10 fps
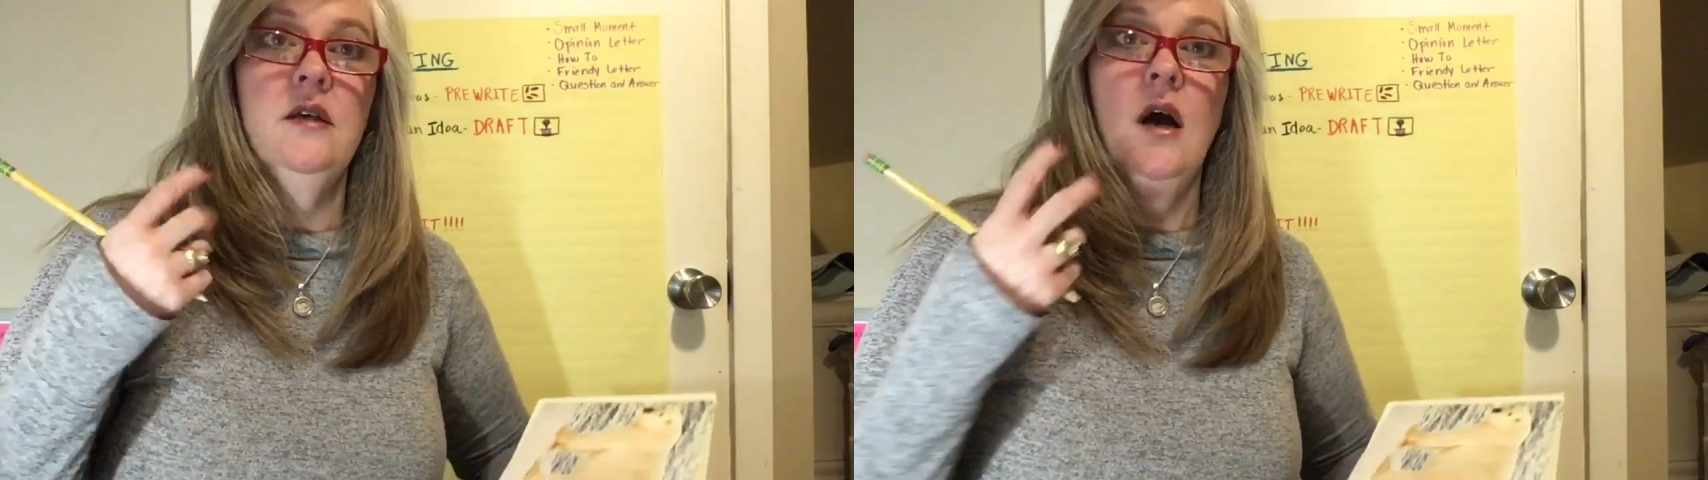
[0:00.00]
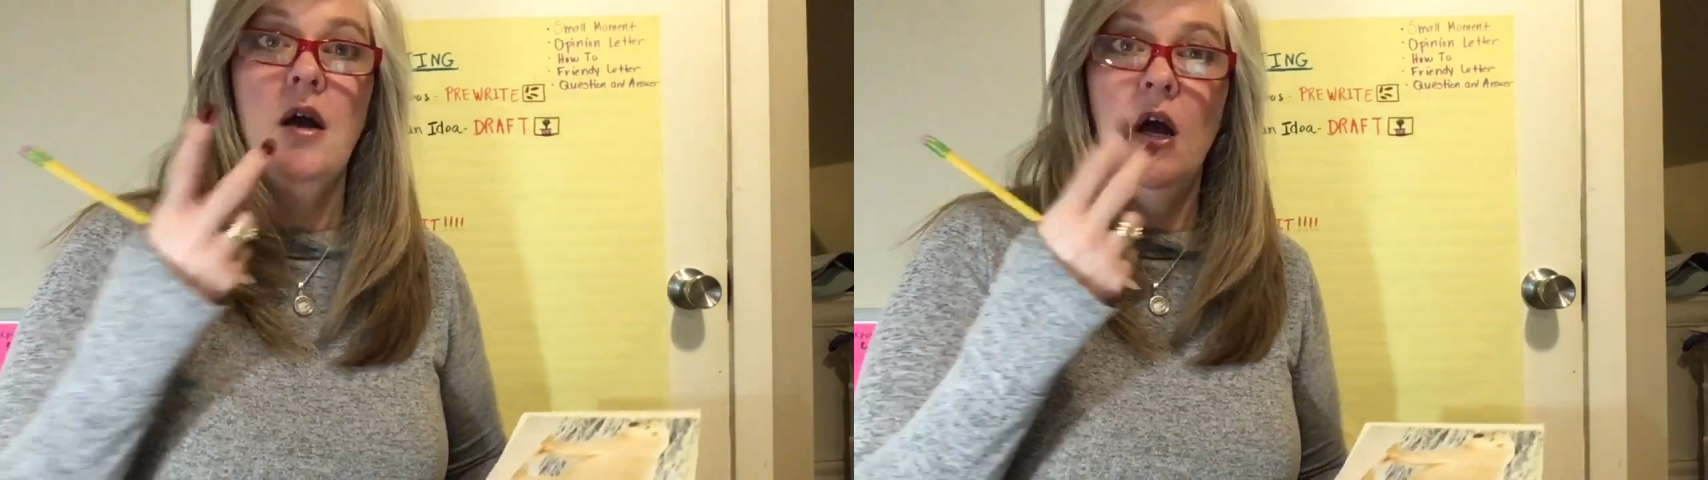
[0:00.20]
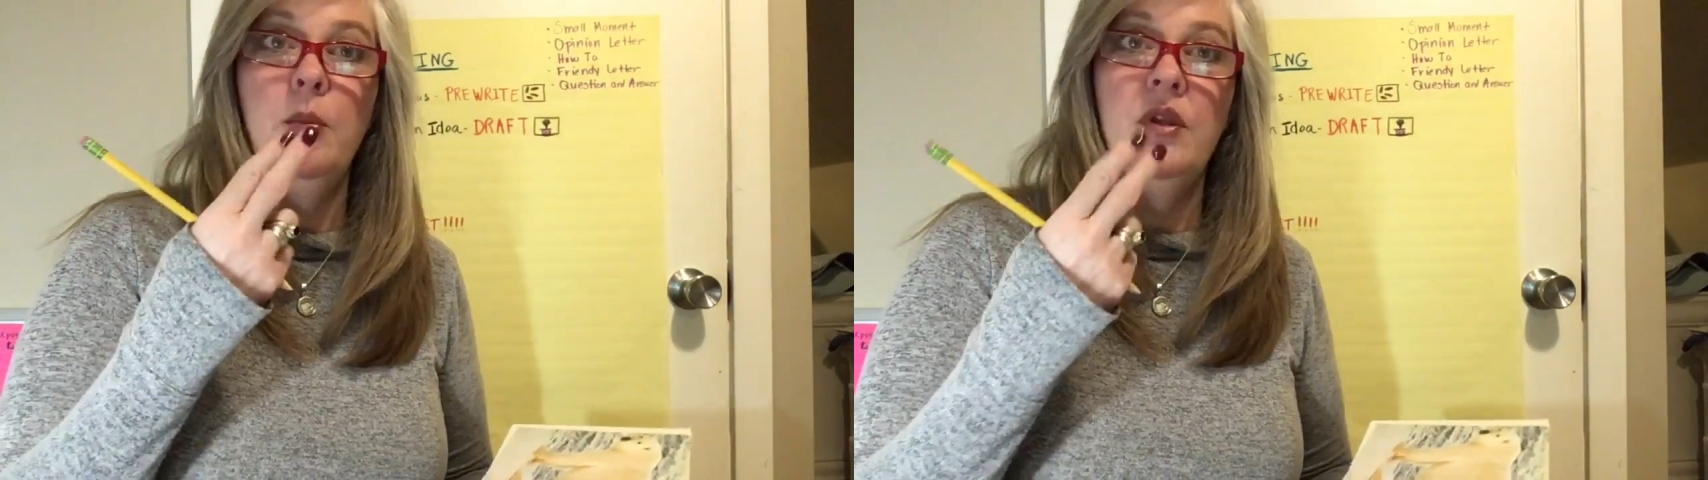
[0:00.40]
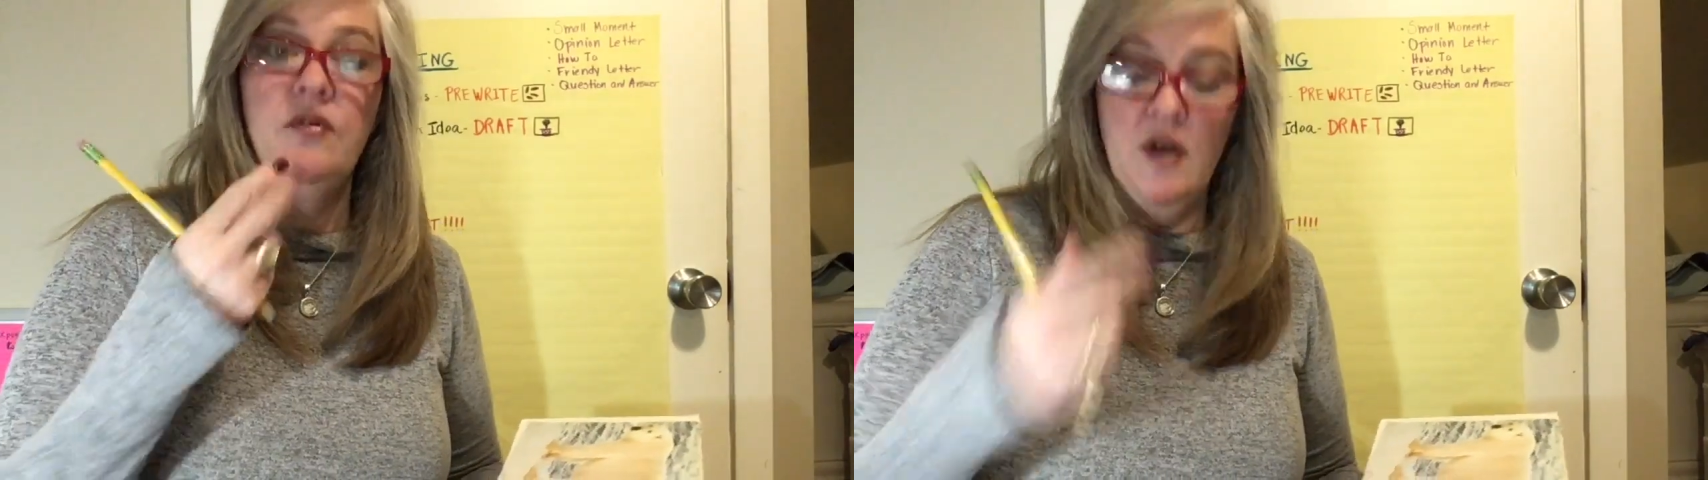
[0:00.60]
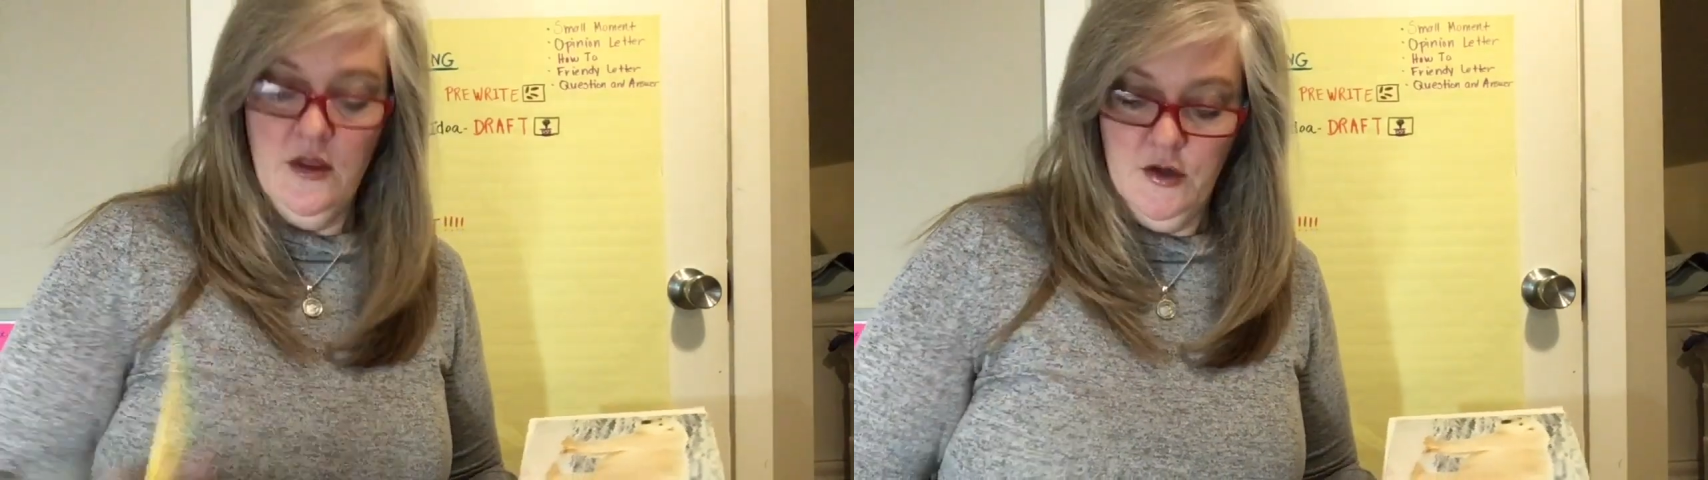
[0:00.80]
a couple of
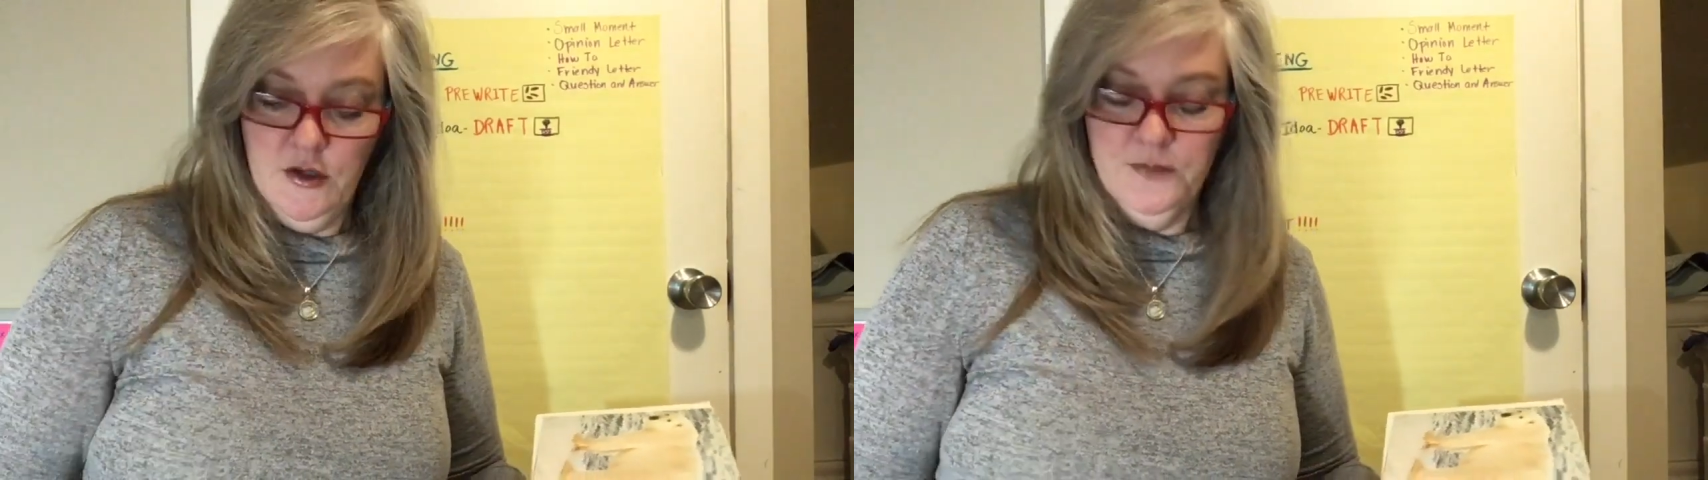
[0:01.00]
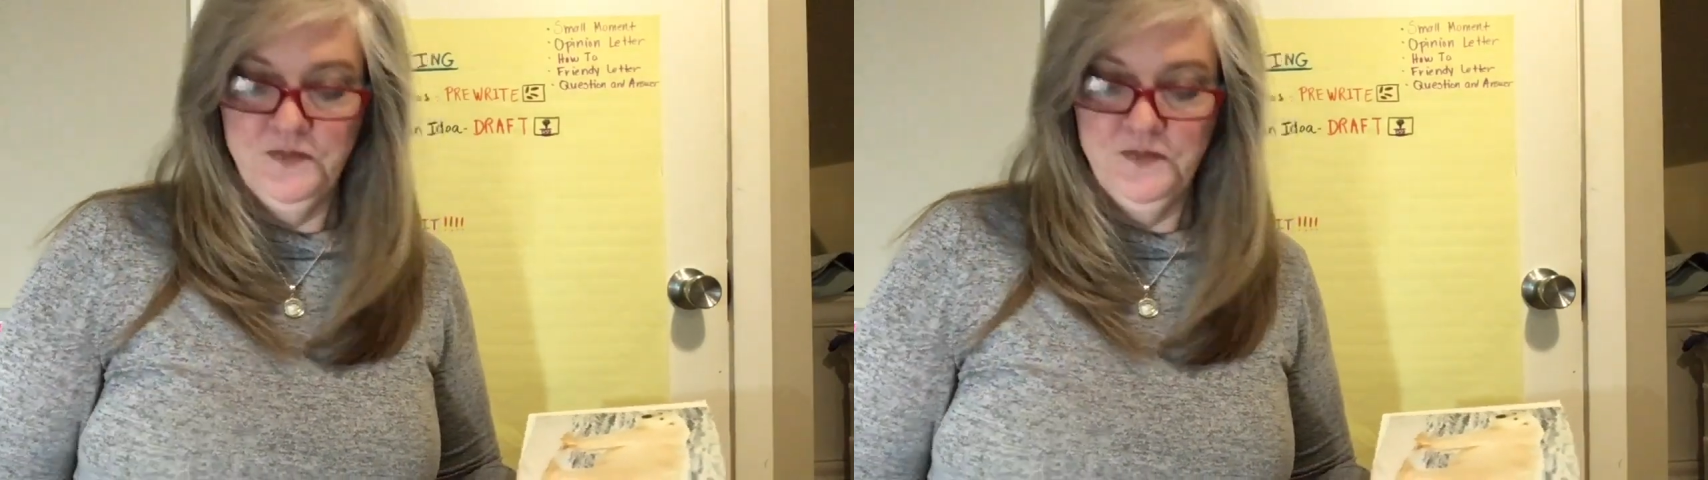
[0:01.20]
other